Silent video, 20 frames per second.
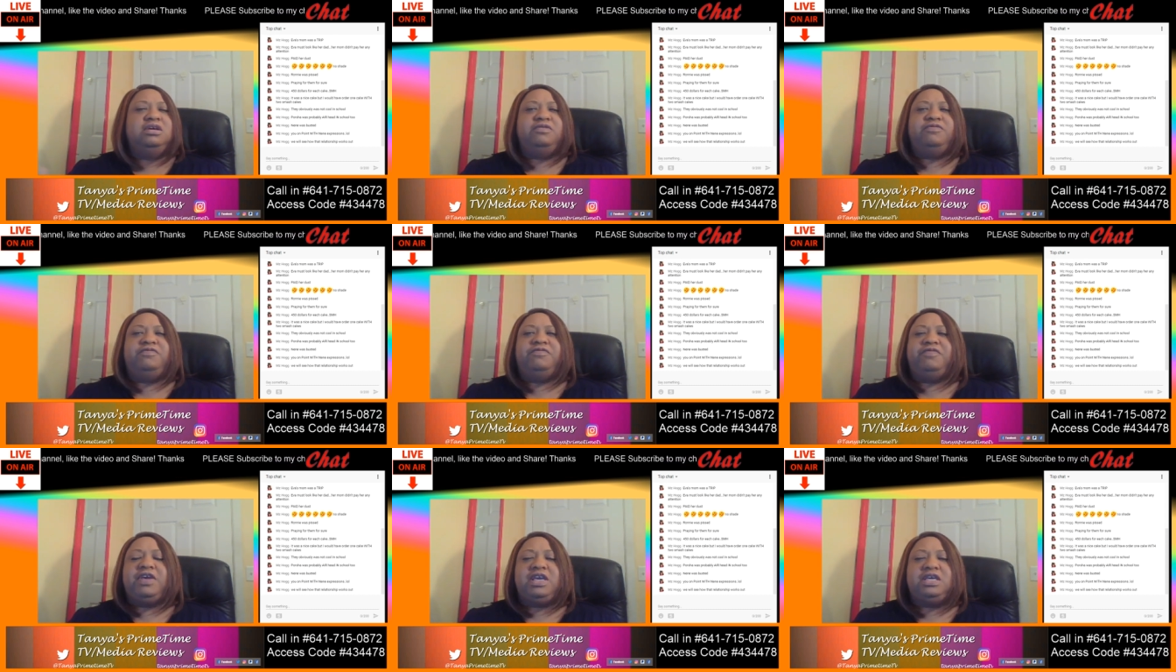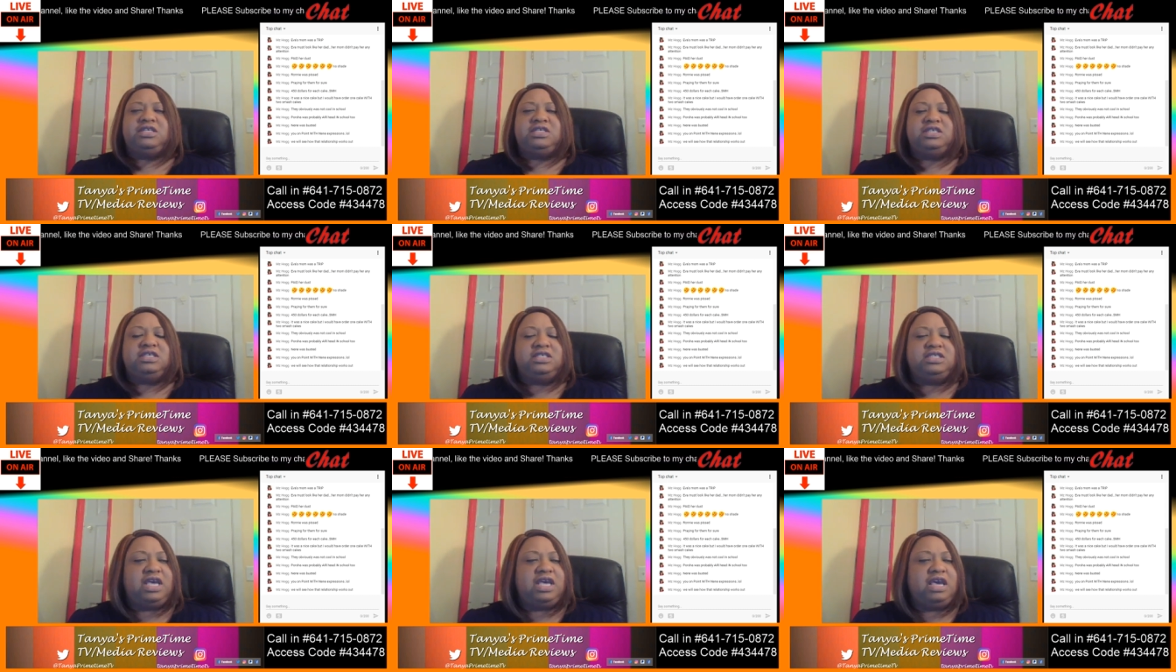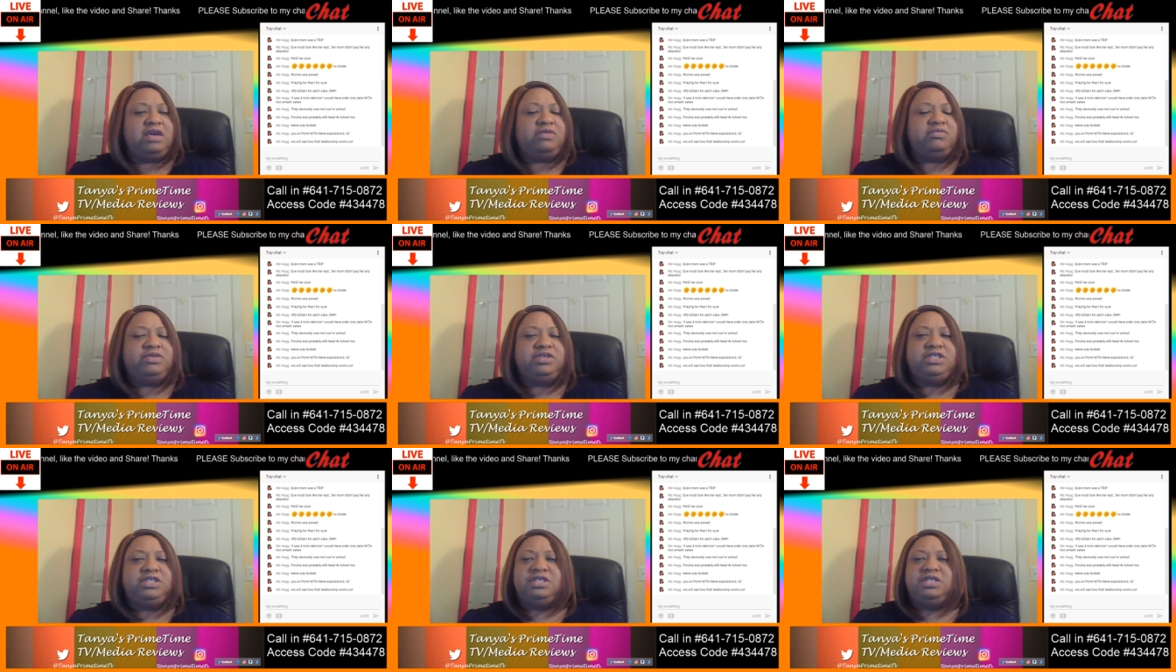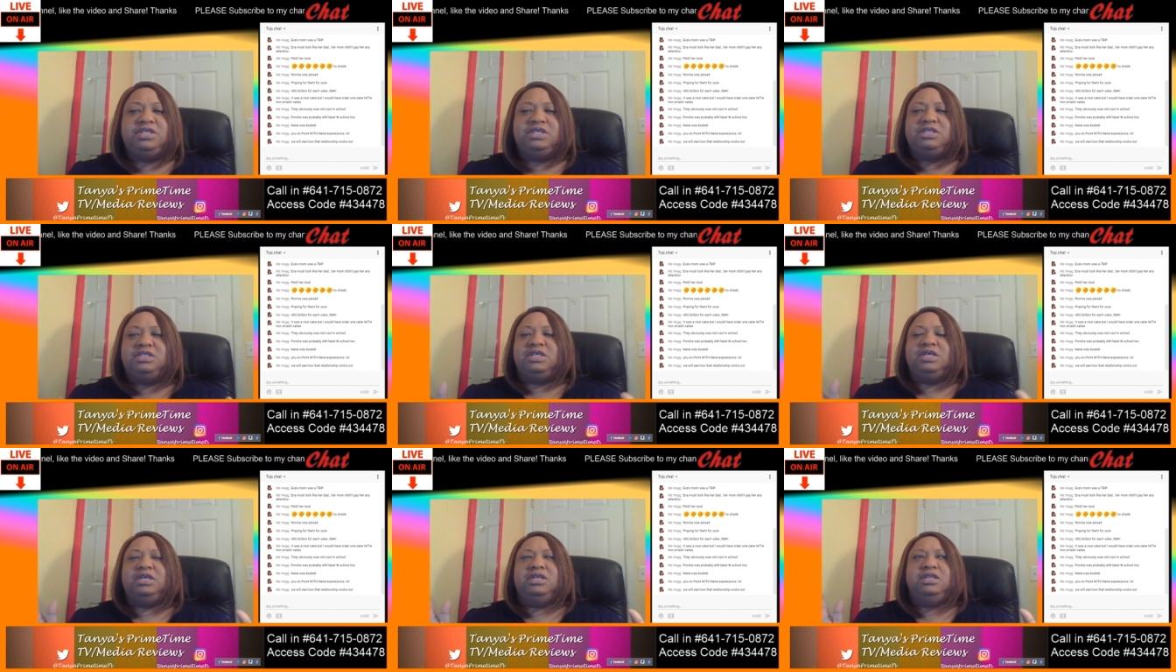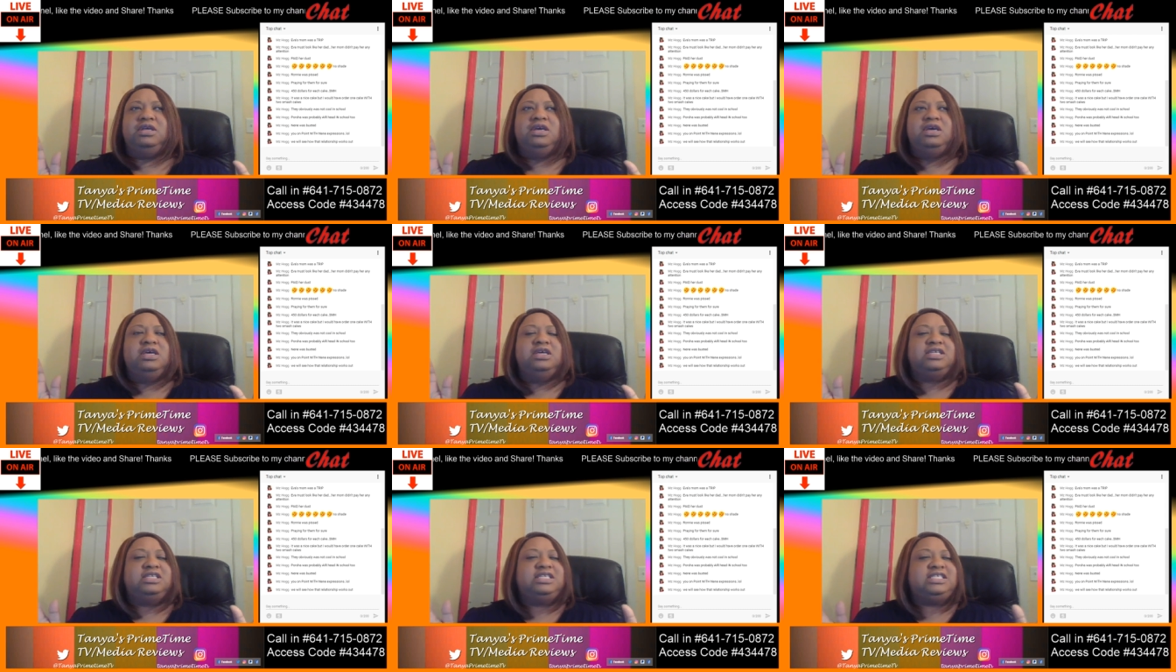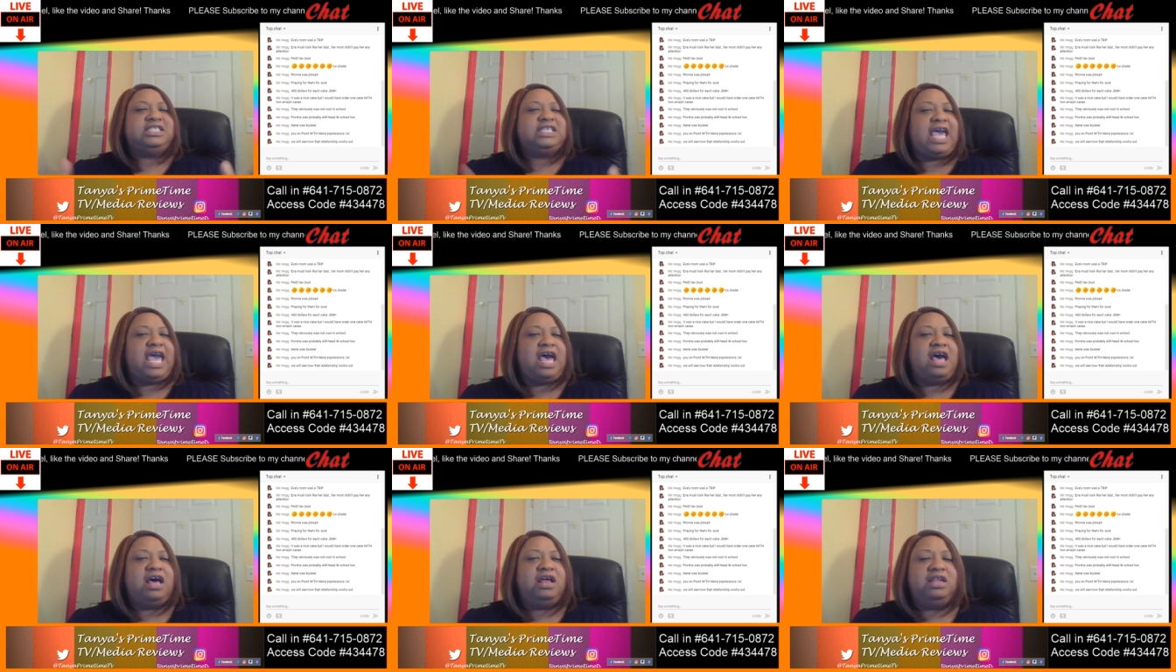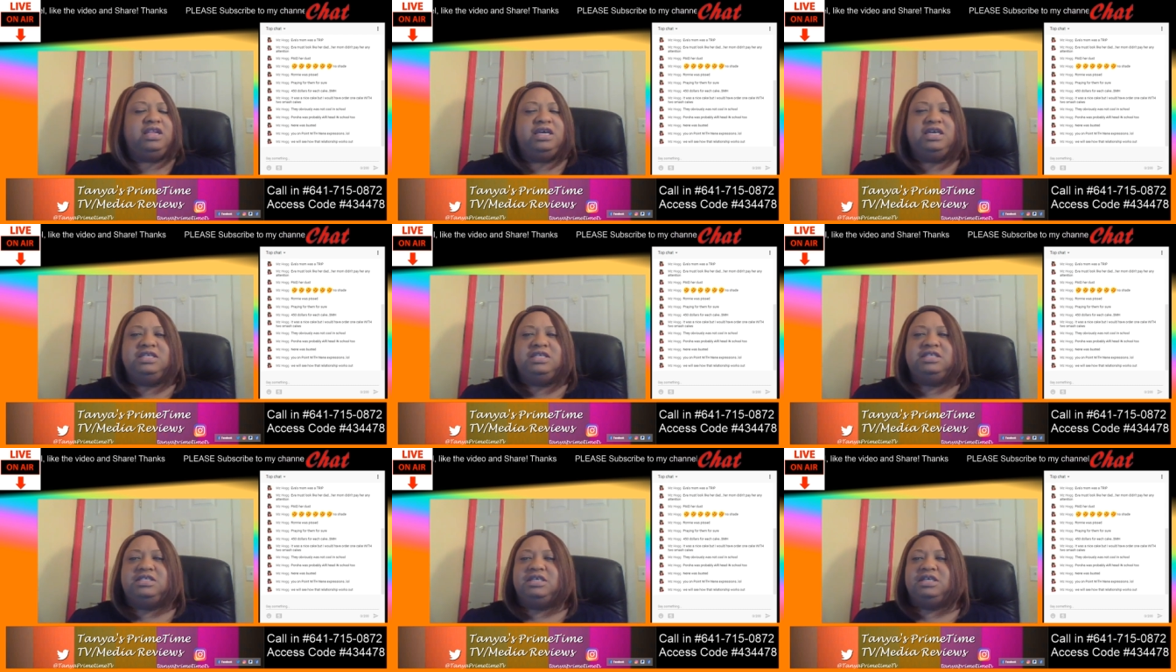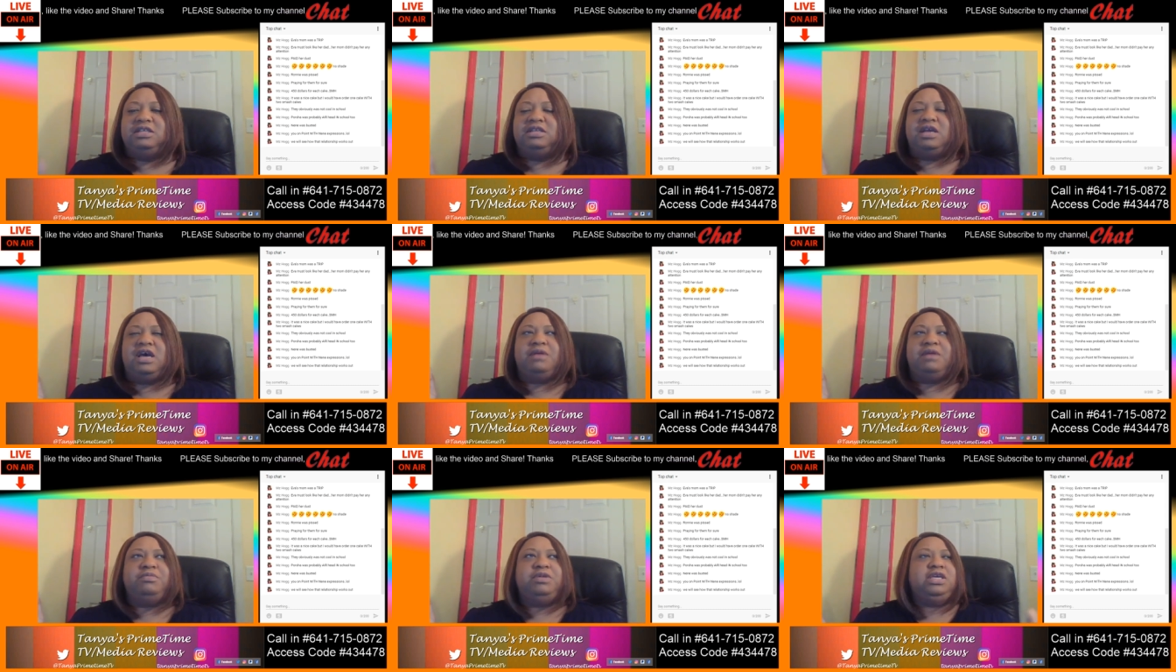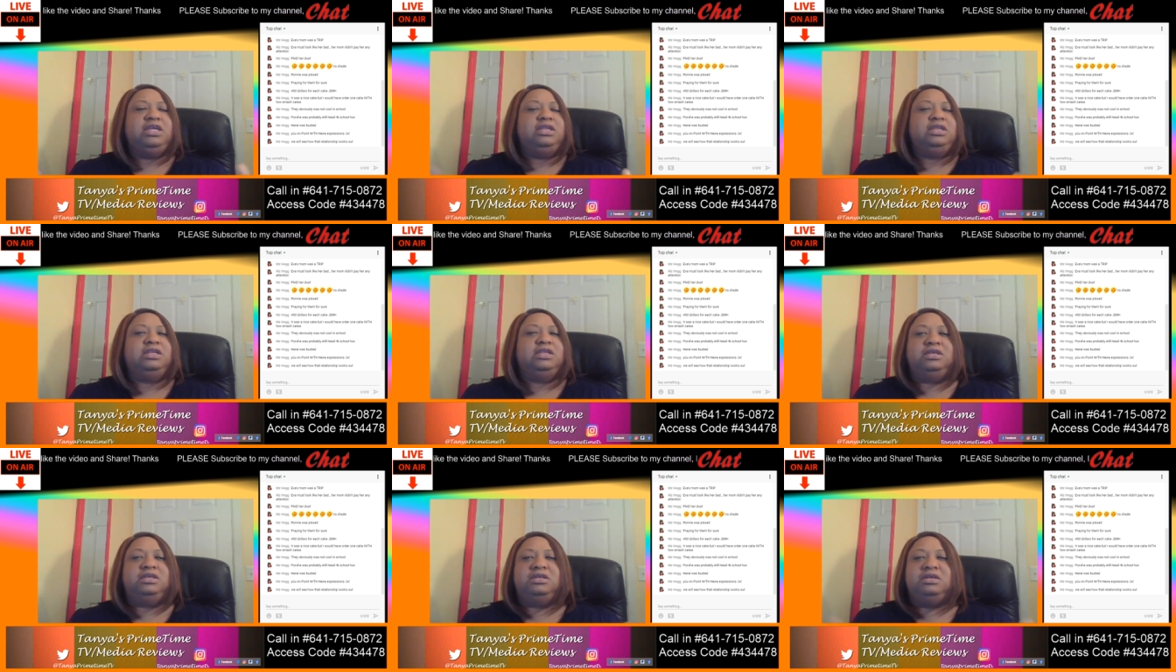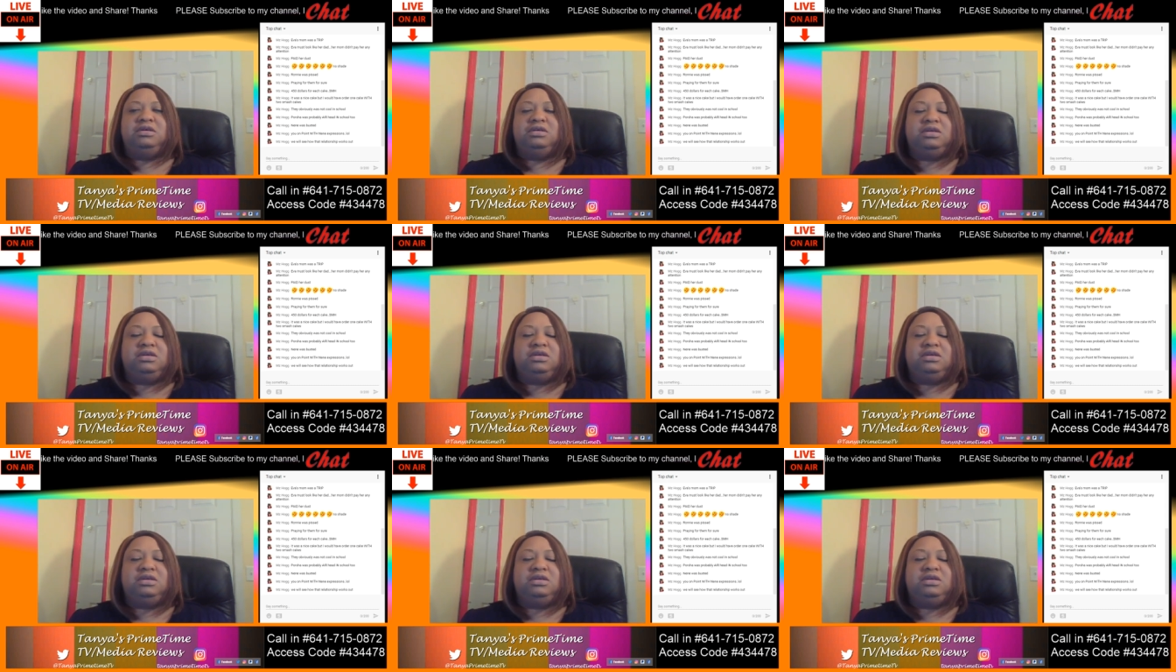fancy sandwiches and salads and I mean